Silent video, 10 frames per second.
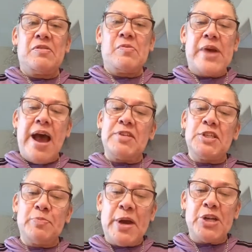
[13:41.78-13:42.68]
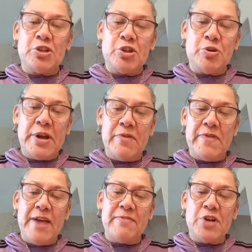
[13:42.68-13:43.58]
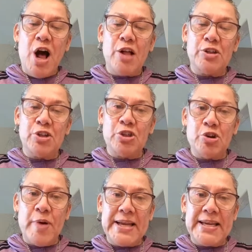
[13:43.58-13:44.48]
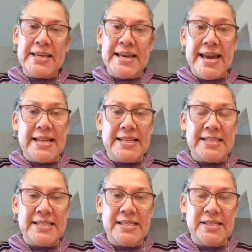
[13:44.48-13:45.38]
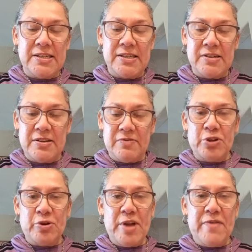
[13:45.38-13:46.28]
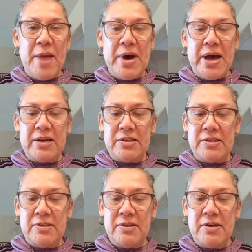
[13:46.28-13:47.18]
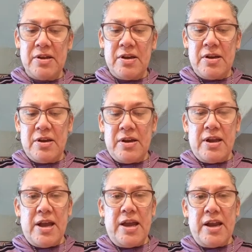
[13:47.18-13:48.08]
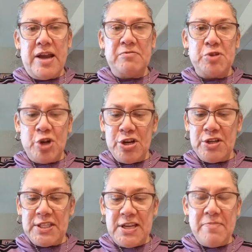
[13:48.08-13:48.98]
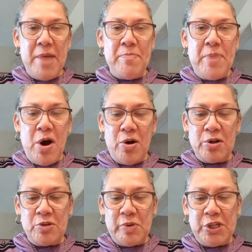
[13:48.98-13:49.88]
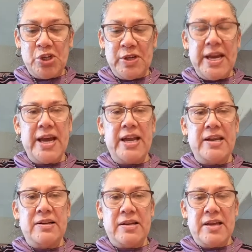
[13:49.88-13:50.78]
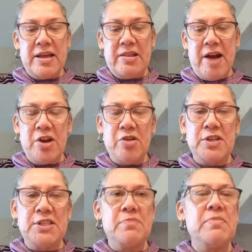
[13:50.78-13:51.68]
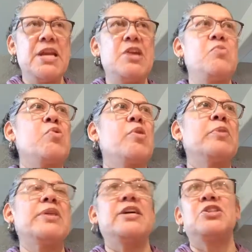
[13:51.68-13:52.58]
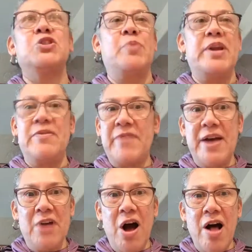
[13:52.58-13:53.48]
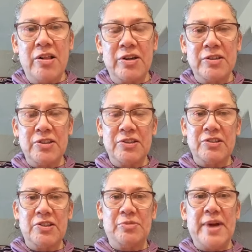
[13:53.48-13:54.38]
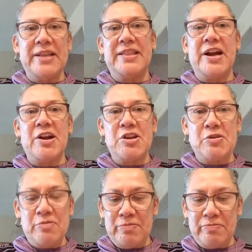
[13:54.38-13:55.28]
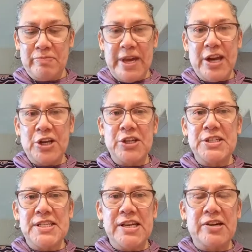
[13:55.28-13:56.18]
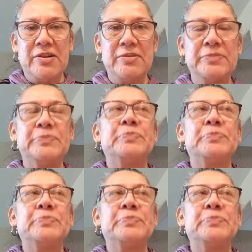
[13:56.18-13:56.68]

We have a special $25 join kit. $25. And I'm sure you see my post, what you get in there. I know it's a mini warmer that's $25. So right there, you get a good deal.